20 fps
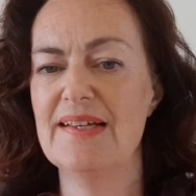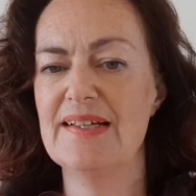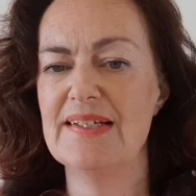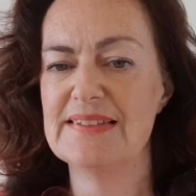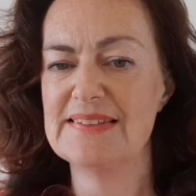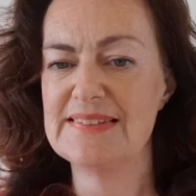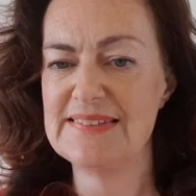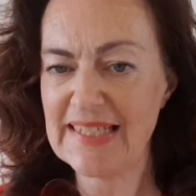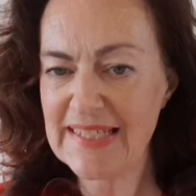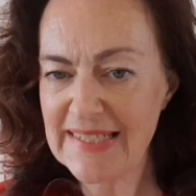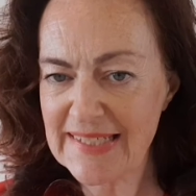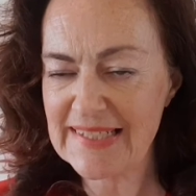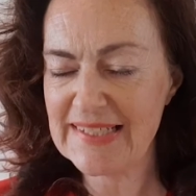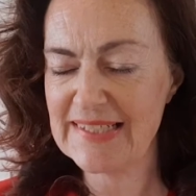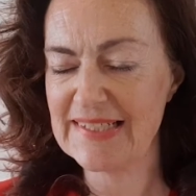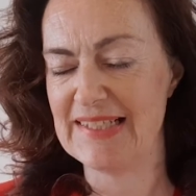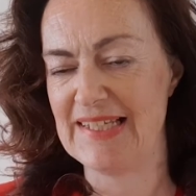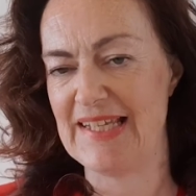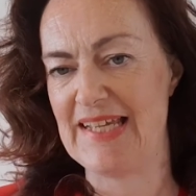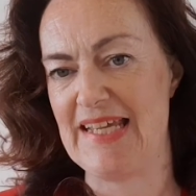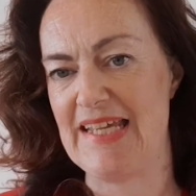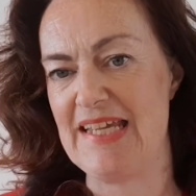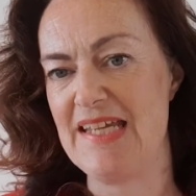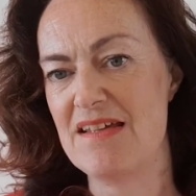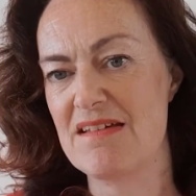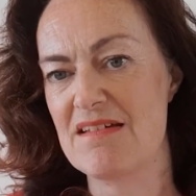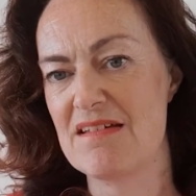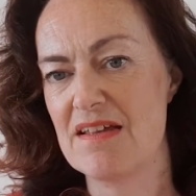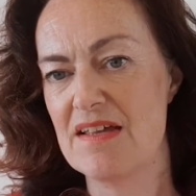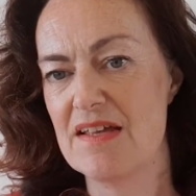
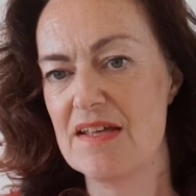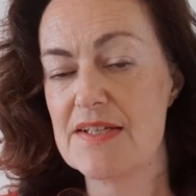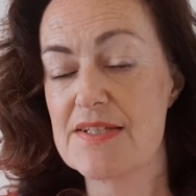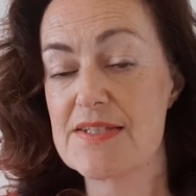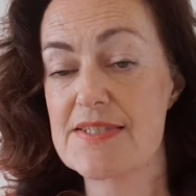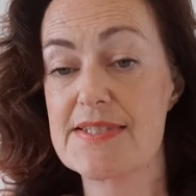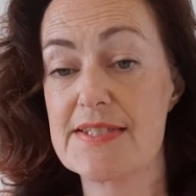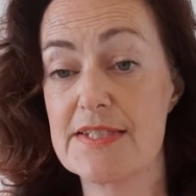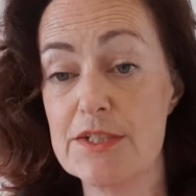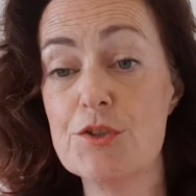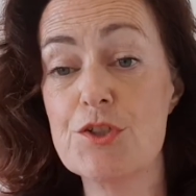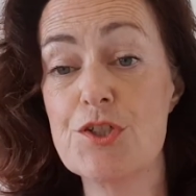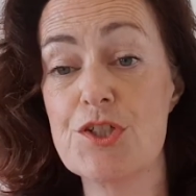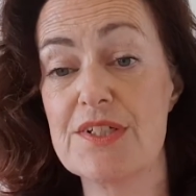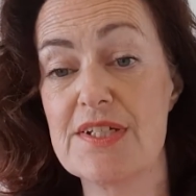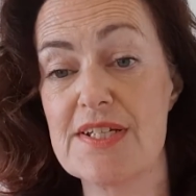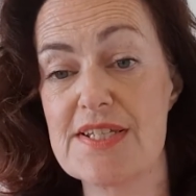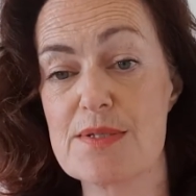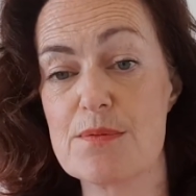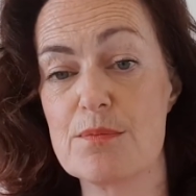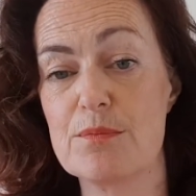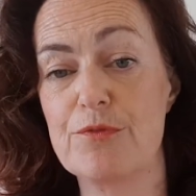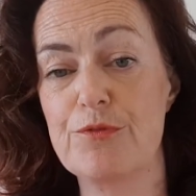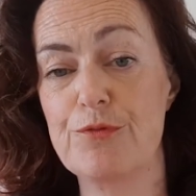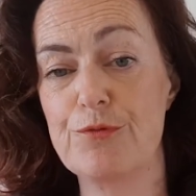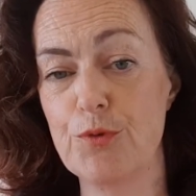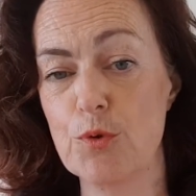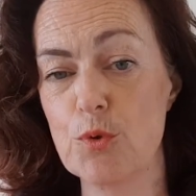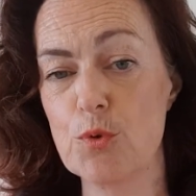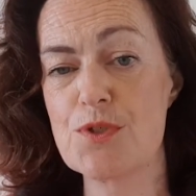Secondly, solutionism
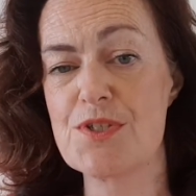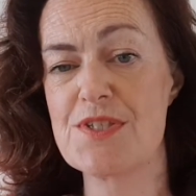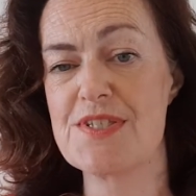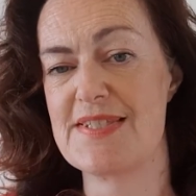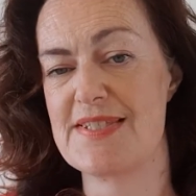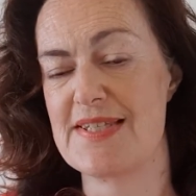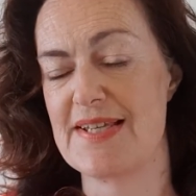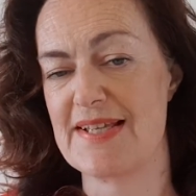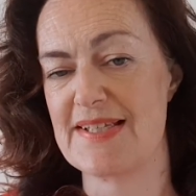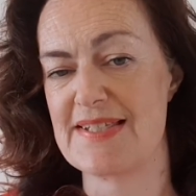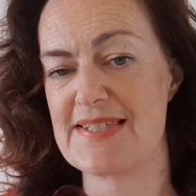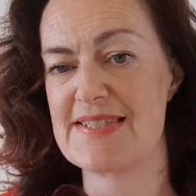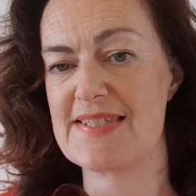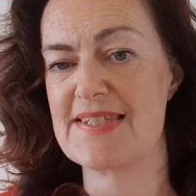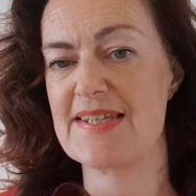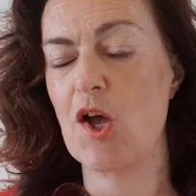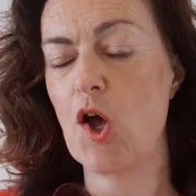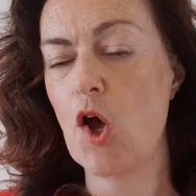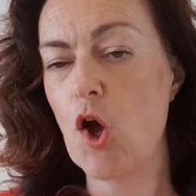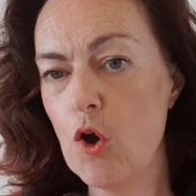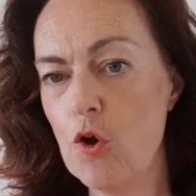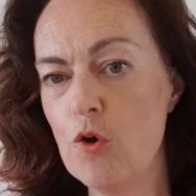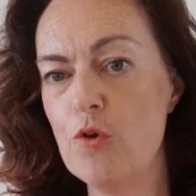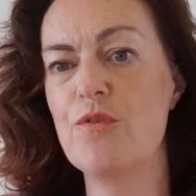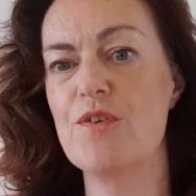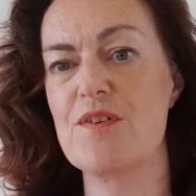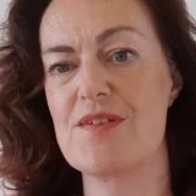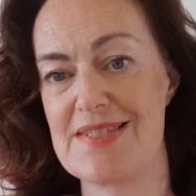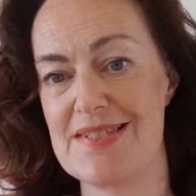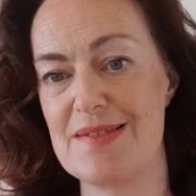forces us to
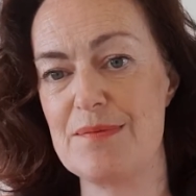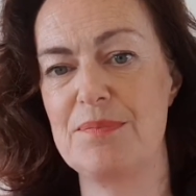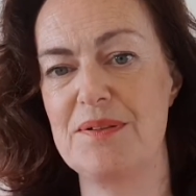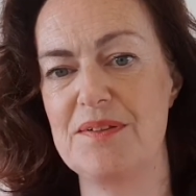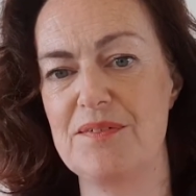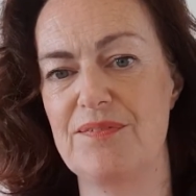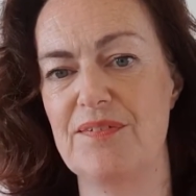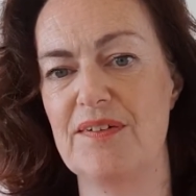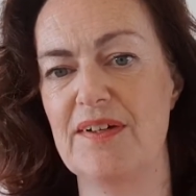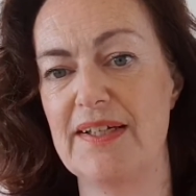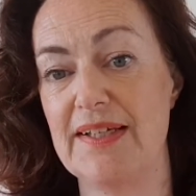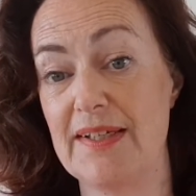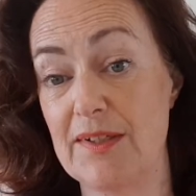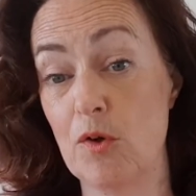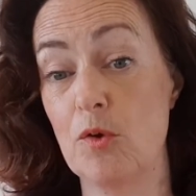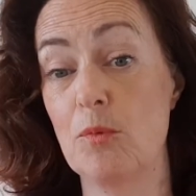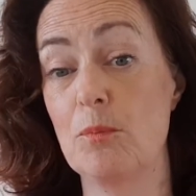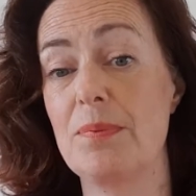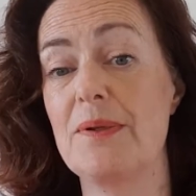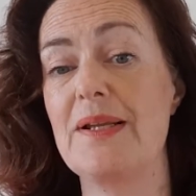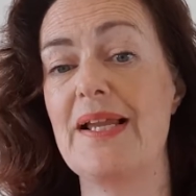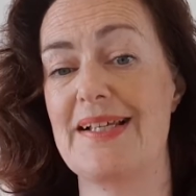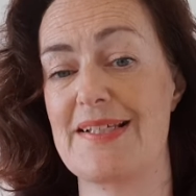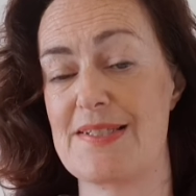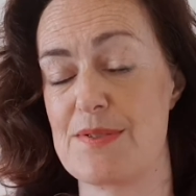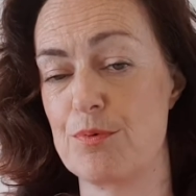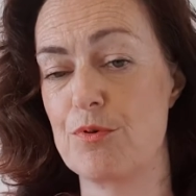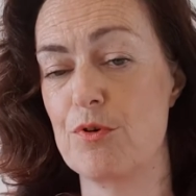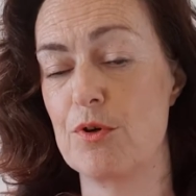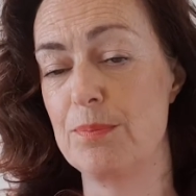oversimplify
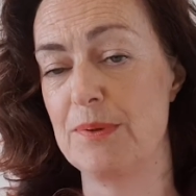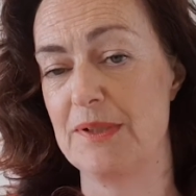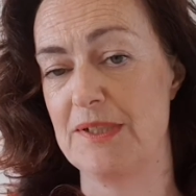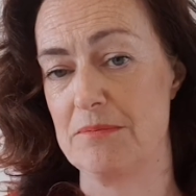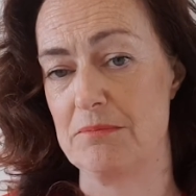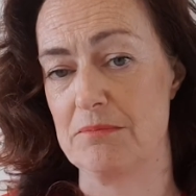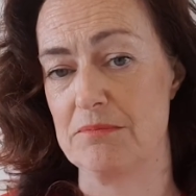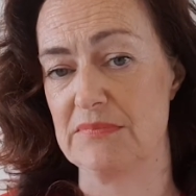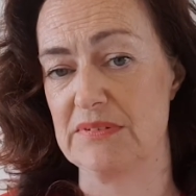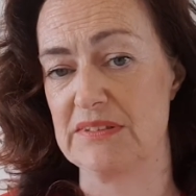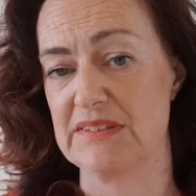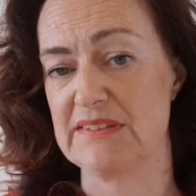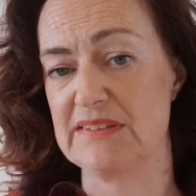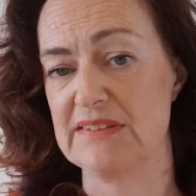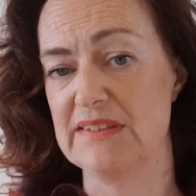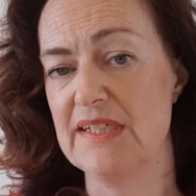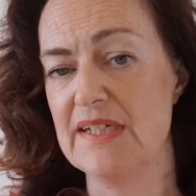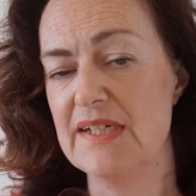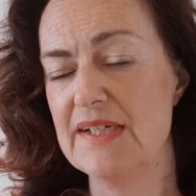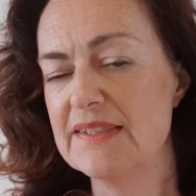complex problems.